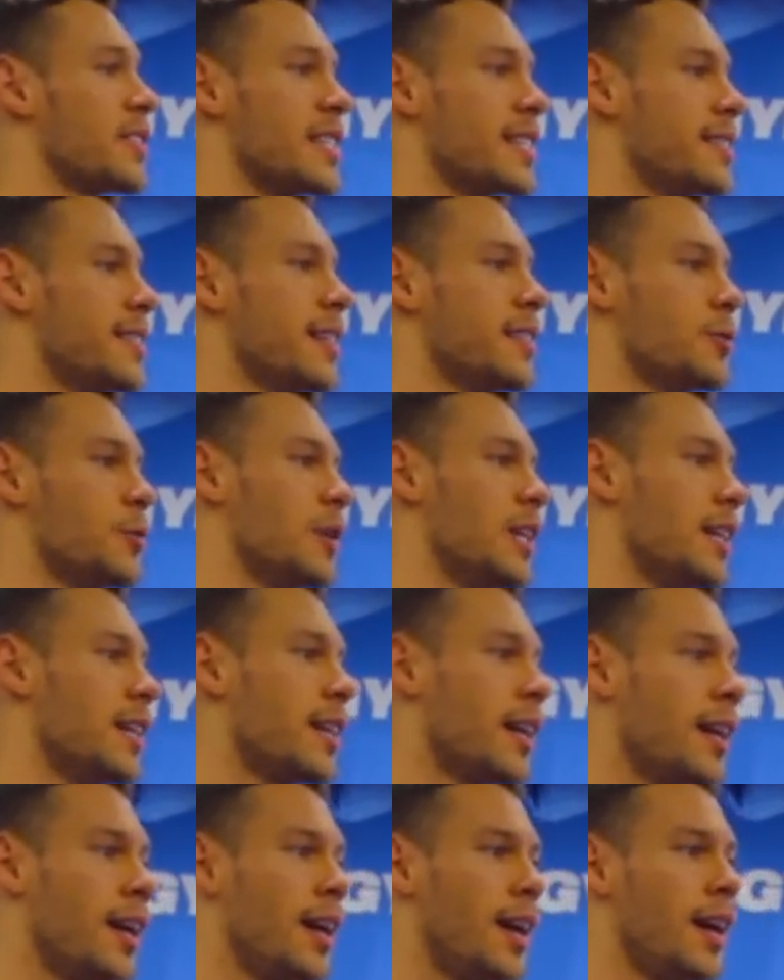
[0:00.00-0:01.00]
6 days a week,
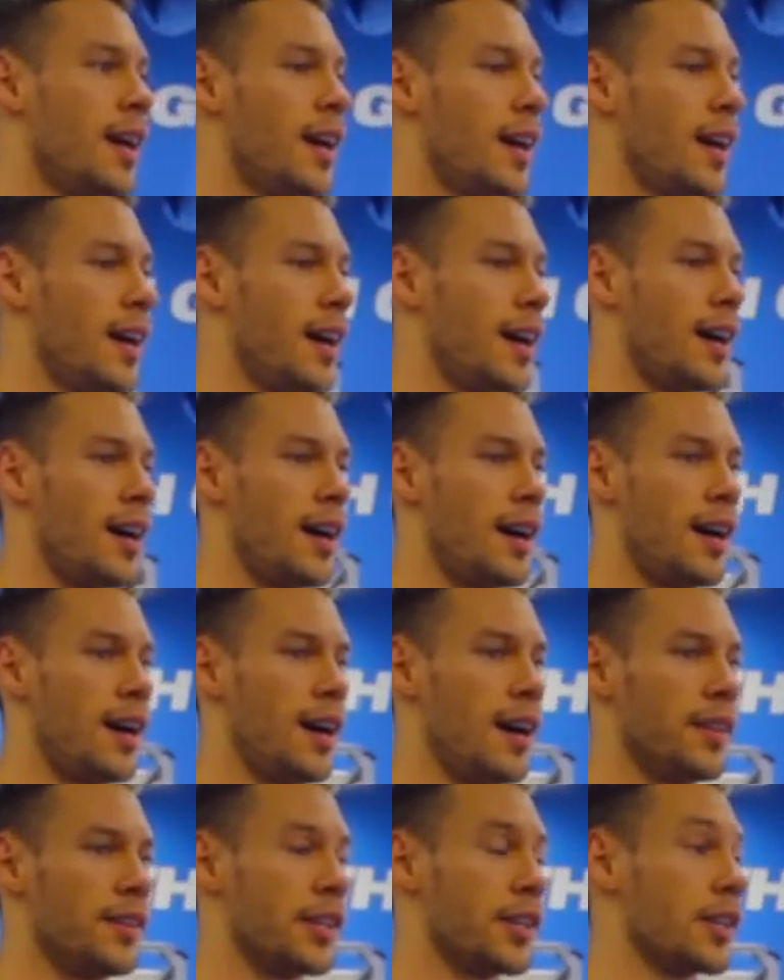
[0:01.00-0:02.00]

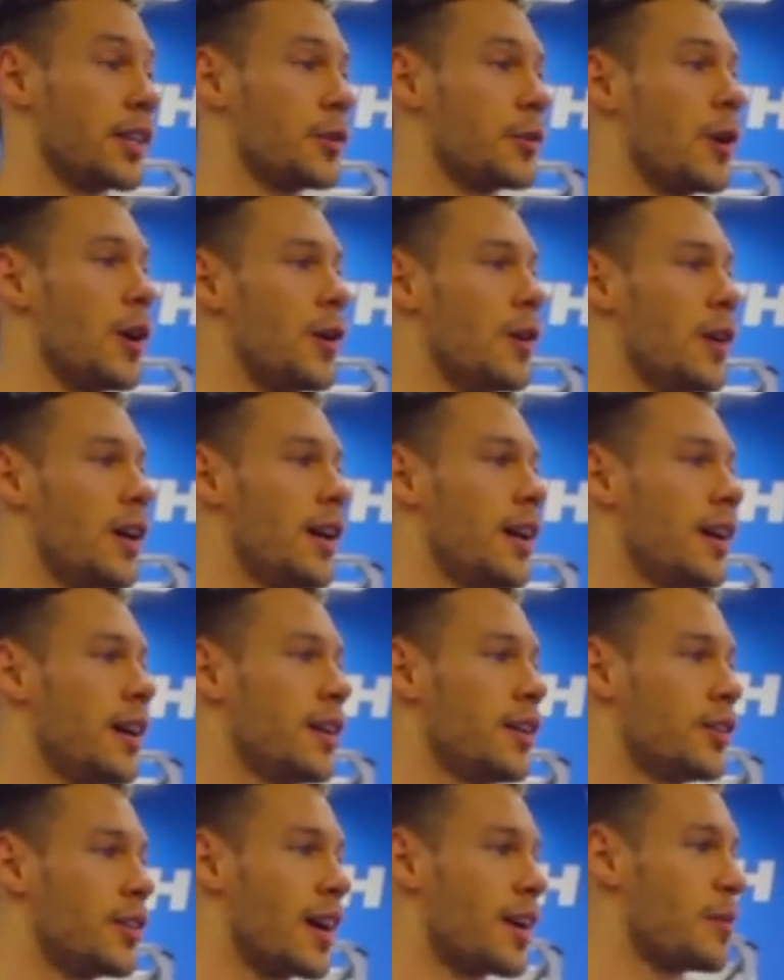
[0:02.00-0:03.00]
they're going to grow.
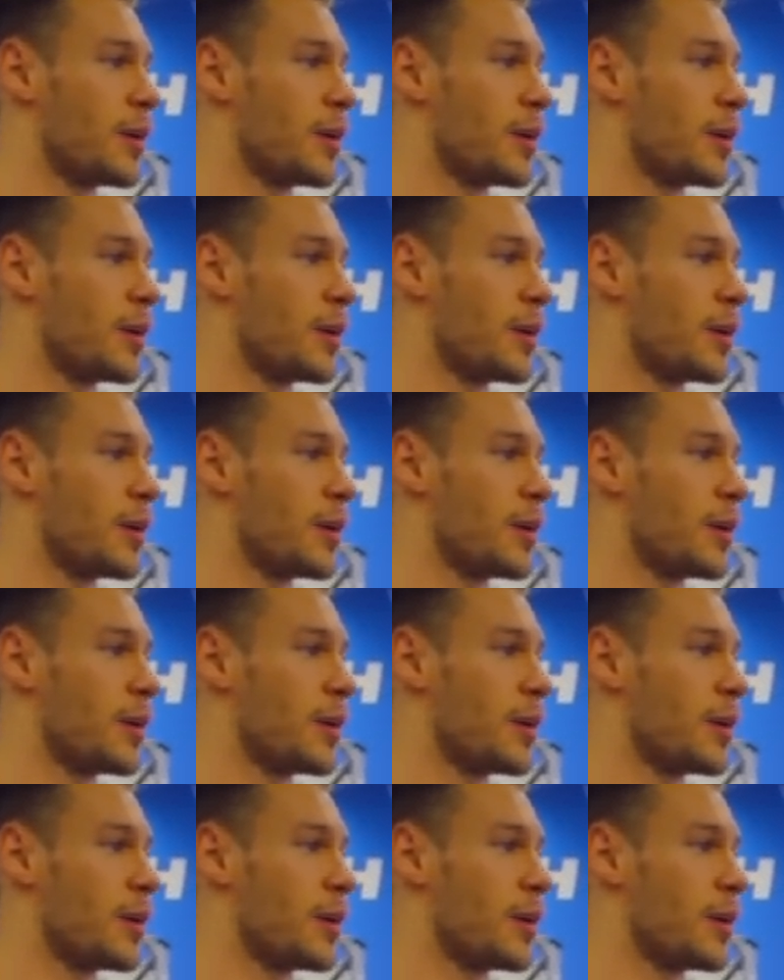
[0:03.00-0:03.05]
You got